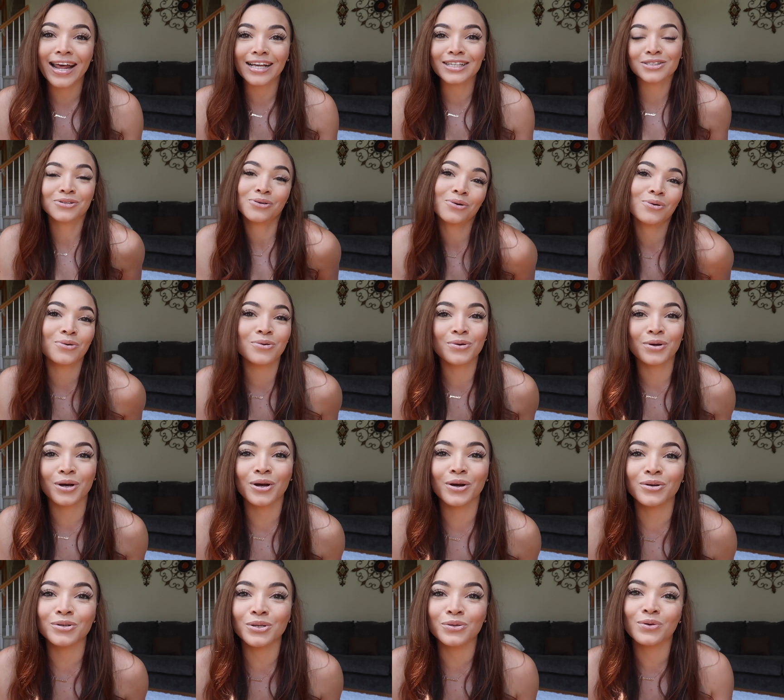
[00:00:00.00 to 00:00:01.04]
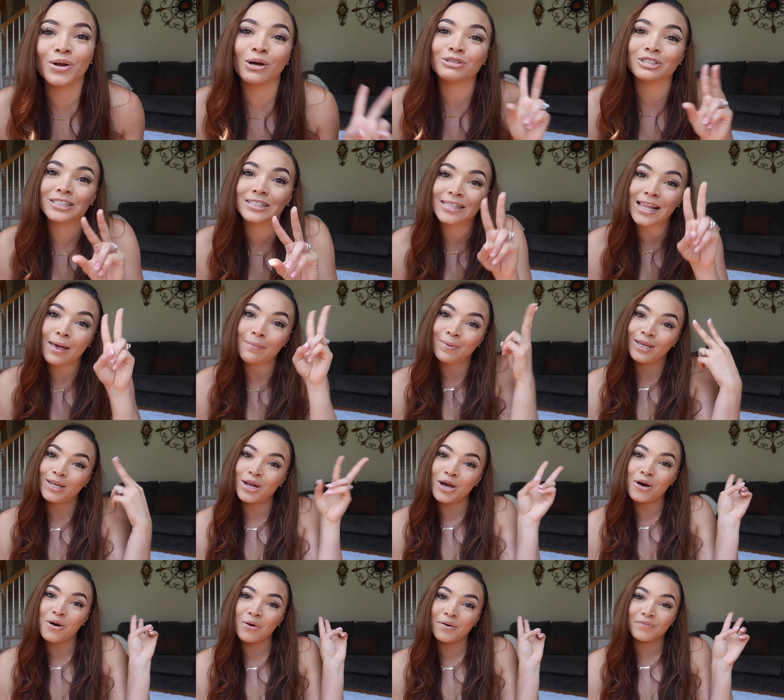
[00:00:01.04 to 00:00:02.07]
that's cool, girl, you know, just let me
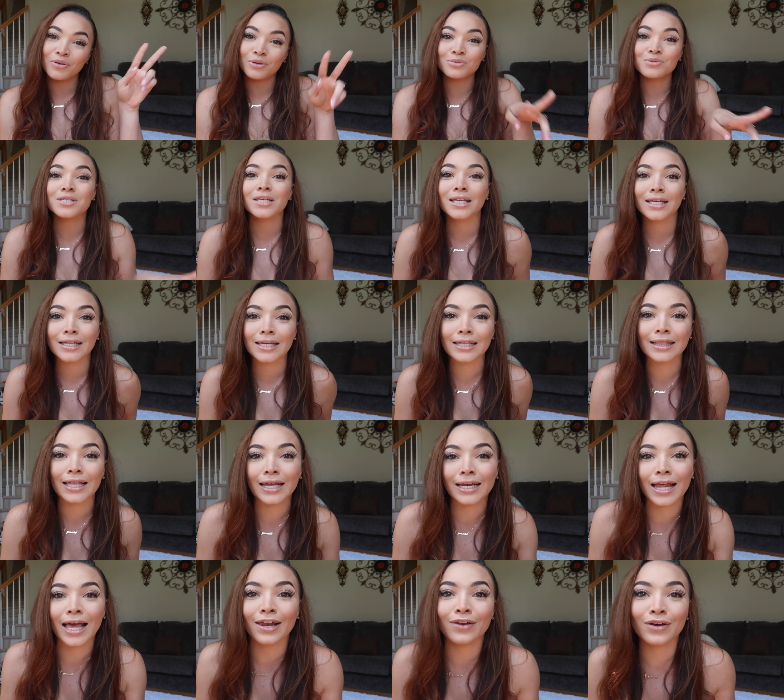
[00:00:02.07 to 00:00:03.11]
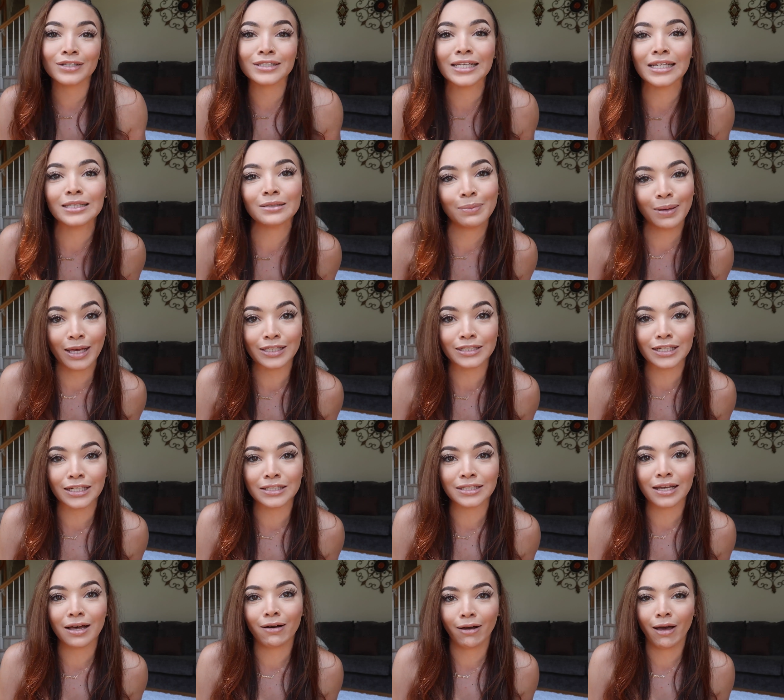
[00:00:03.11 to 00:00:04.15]
know if you see anything that looks
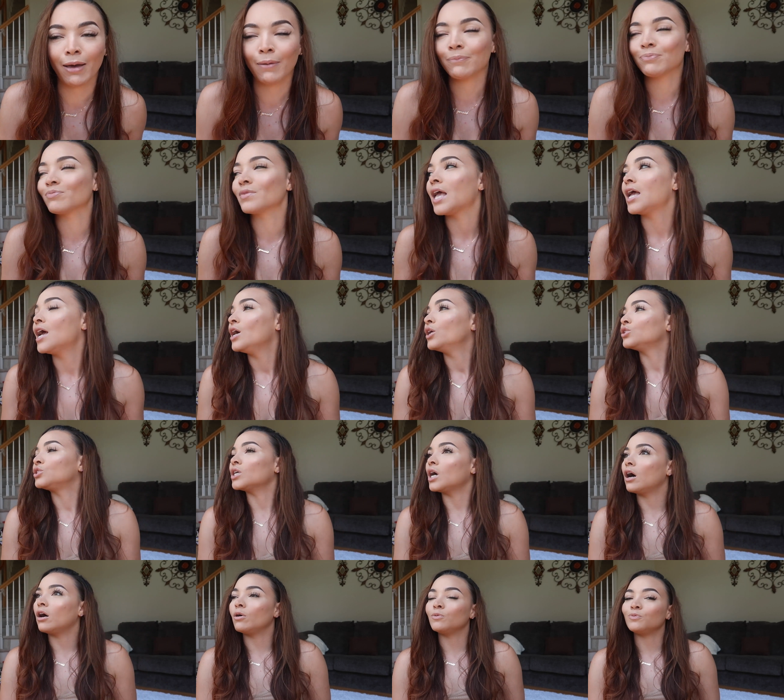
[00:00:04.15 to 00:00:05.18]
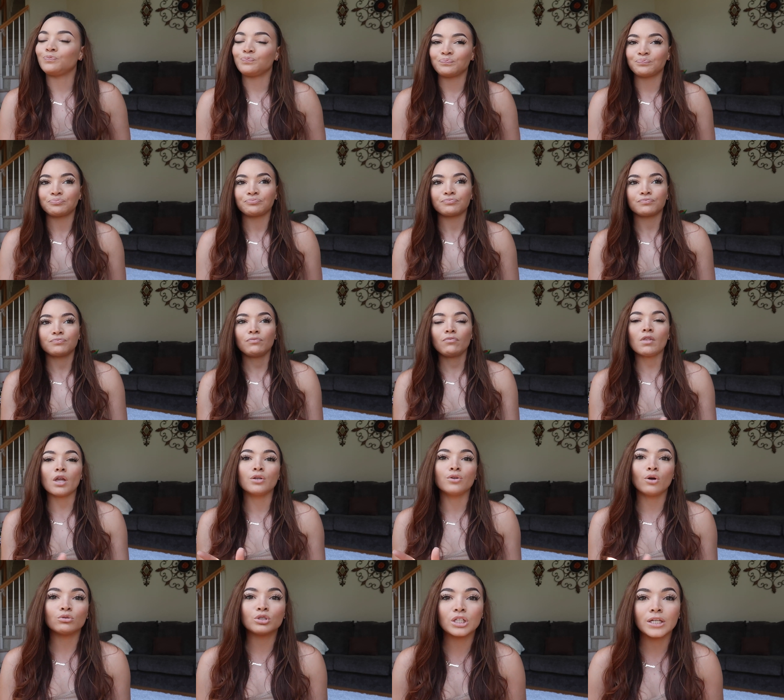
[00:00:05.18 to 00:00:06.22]
suspicious, okay? So,
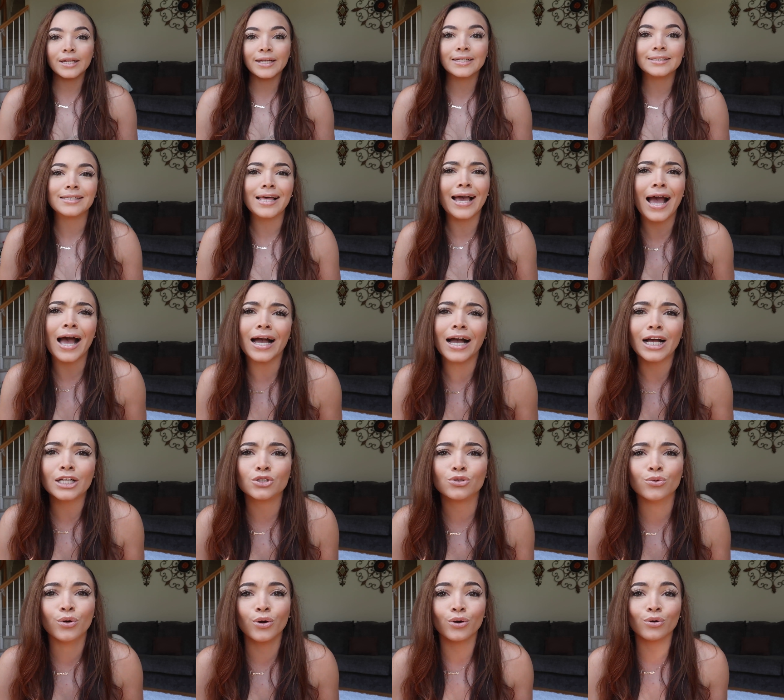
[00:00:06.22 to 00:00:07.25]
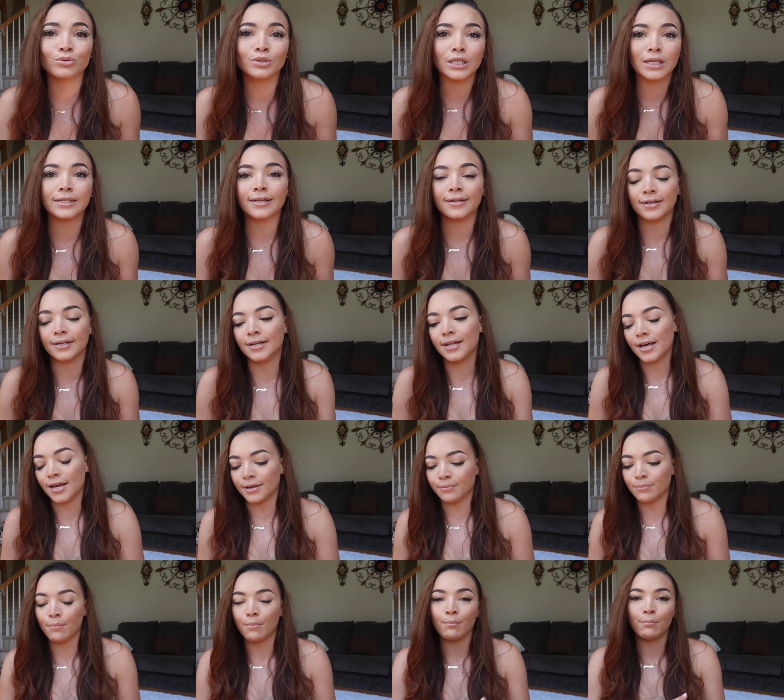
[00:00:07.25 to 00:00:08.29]
you know, Janine is like, I got you, girl, da da da
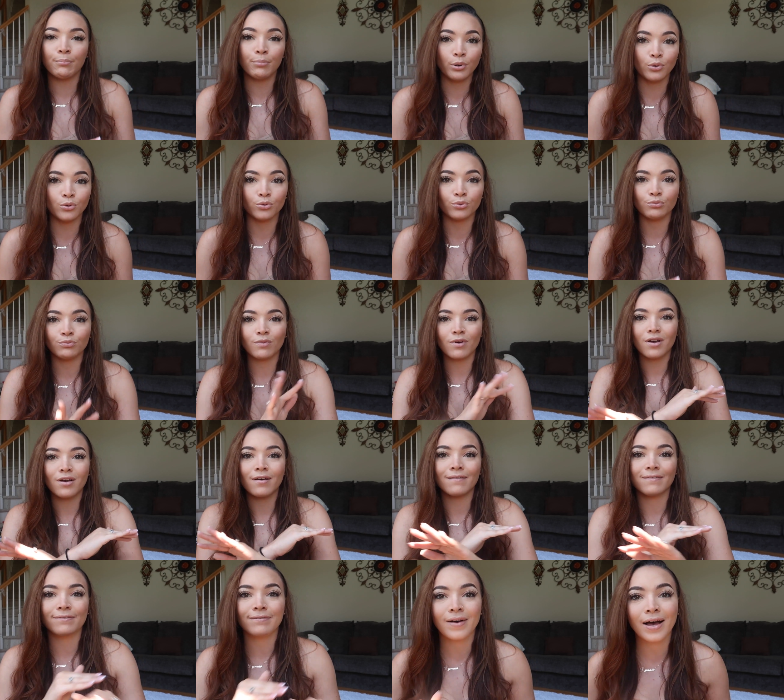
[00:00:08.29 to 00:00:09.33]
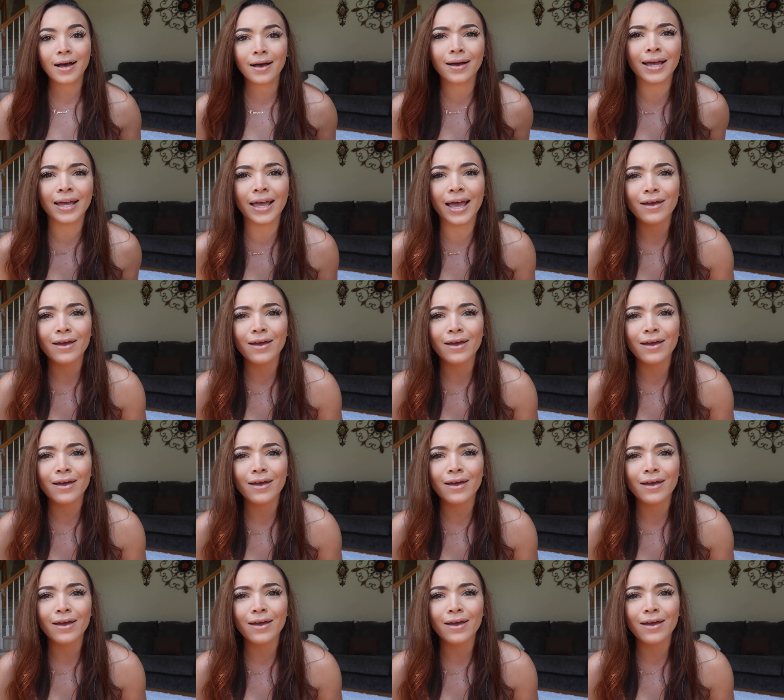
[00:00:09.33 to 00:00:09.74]
da. Boom, fine,